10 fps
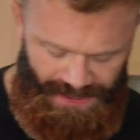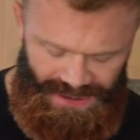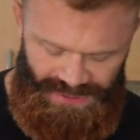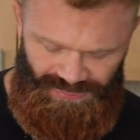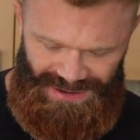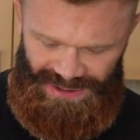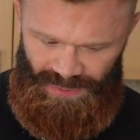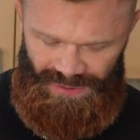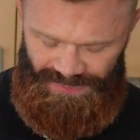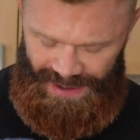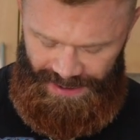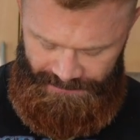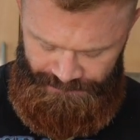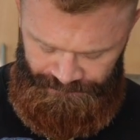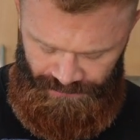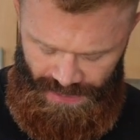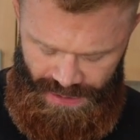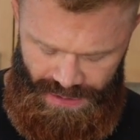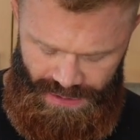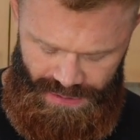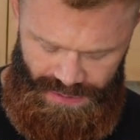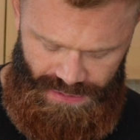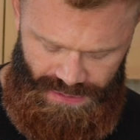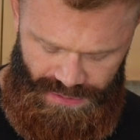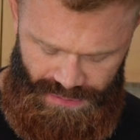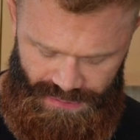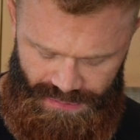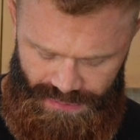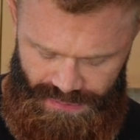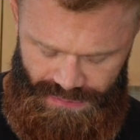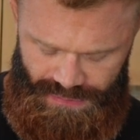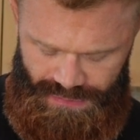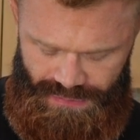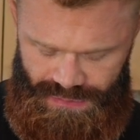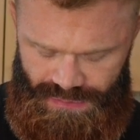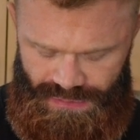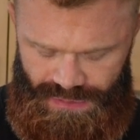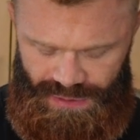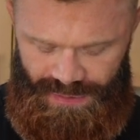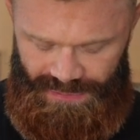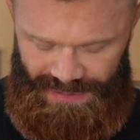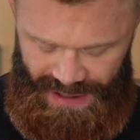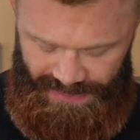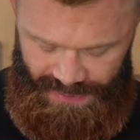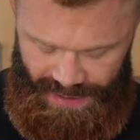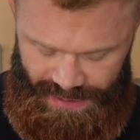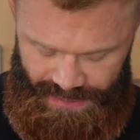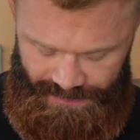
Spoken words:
That is really quite thick. It's meant to be that thick.